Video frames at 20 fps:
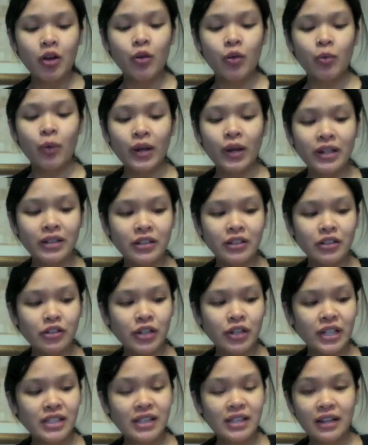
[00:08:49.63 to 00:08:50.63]
One of the
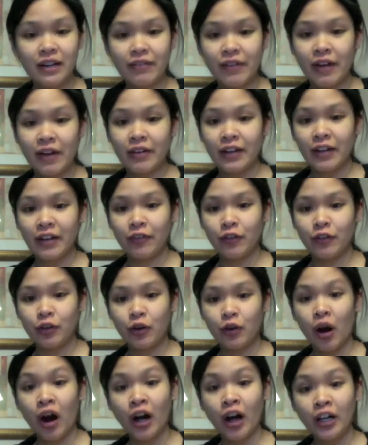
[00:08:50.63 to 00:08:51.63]
tricks that I found, if
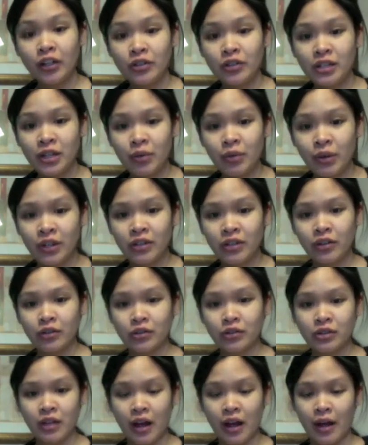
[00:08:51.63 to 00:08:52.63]
you are using one of
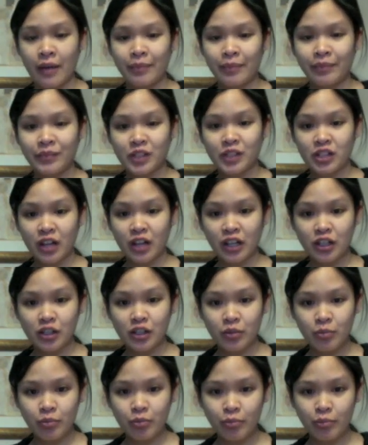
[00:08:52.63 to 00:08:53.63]
those
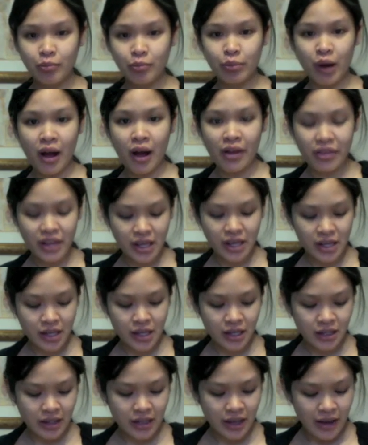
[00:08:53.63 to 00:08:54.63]
suction bra
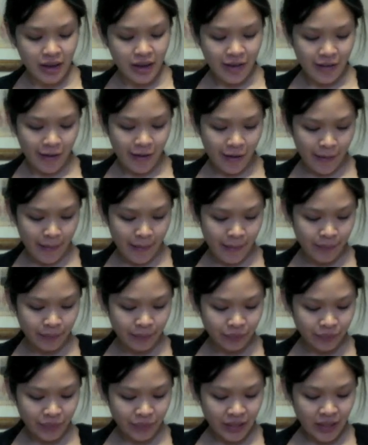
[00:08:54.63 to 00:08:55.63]
thingies,
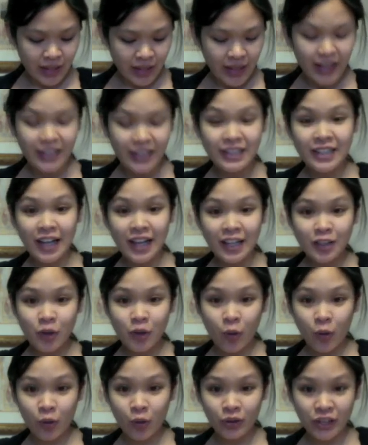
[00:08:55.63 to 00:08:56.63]
it does
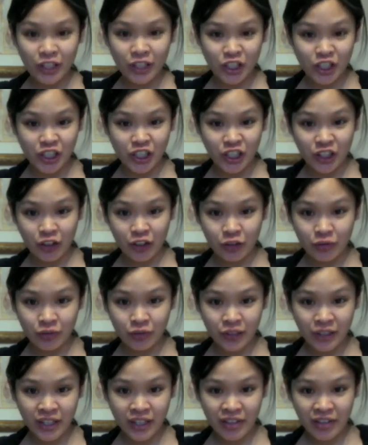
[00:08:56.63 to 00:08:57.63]
hold the shield
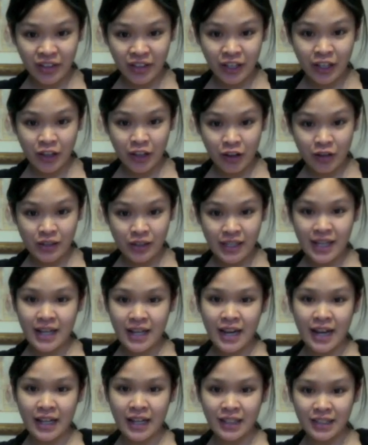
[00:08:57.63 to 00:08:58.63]
really, really close
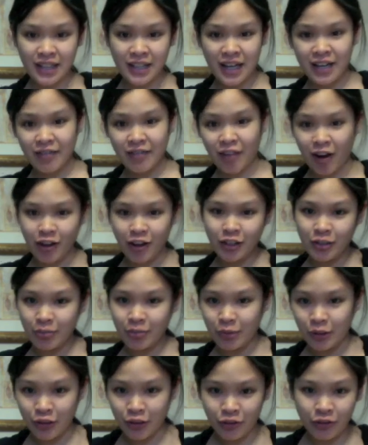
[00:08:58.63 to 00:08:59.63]
in, and it's kind of hard
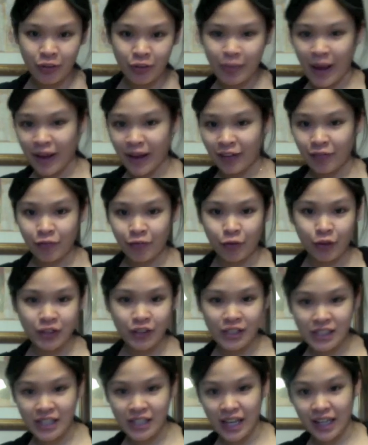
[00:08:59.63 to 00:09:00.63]
to maneuver back and
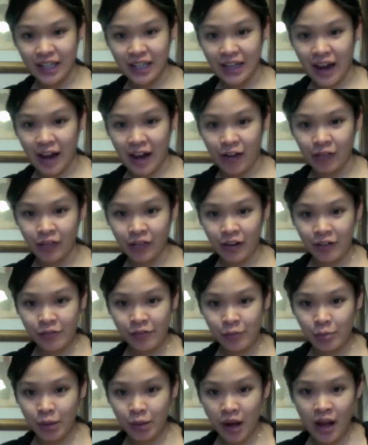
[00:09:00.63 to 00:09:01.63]
forth to take it out
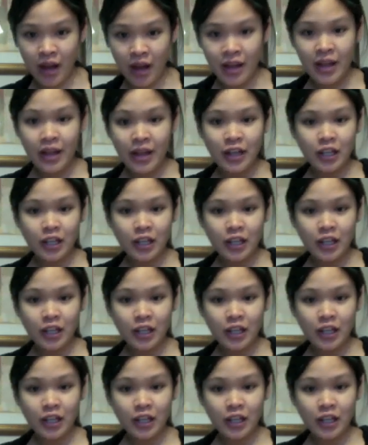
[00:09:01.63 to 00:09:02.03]
of the bra.